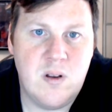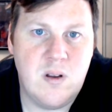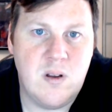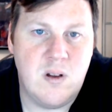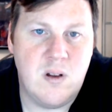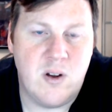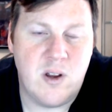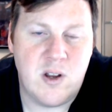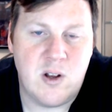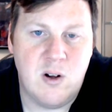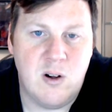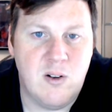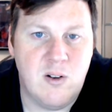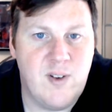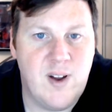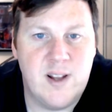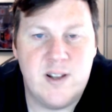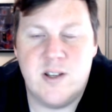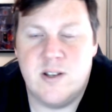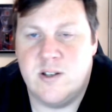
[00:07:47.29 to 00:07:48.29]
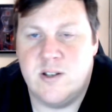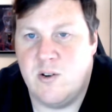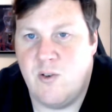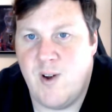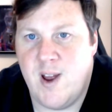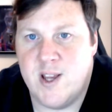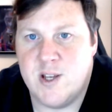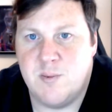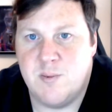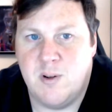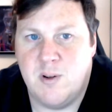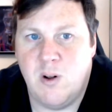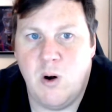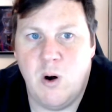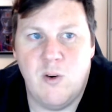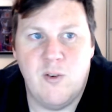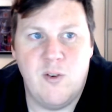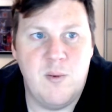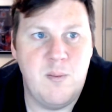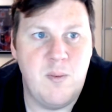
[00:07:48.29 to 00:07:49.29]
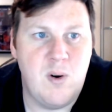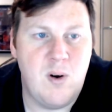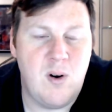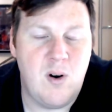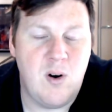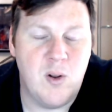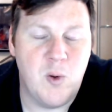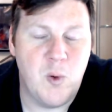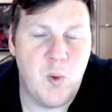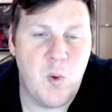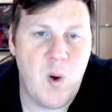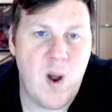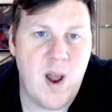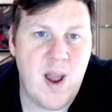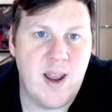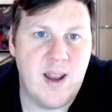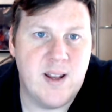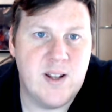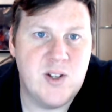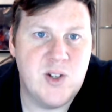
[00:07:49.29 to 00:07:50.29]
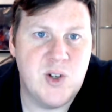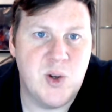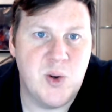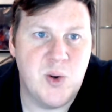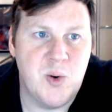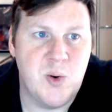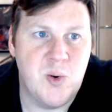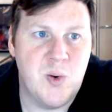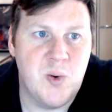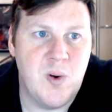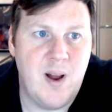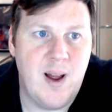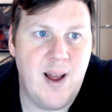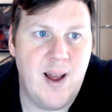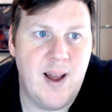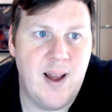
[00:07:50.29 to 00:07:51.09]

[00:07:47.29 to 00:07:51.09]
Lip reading: you know, your cultivators to raise them and lower them, all the way to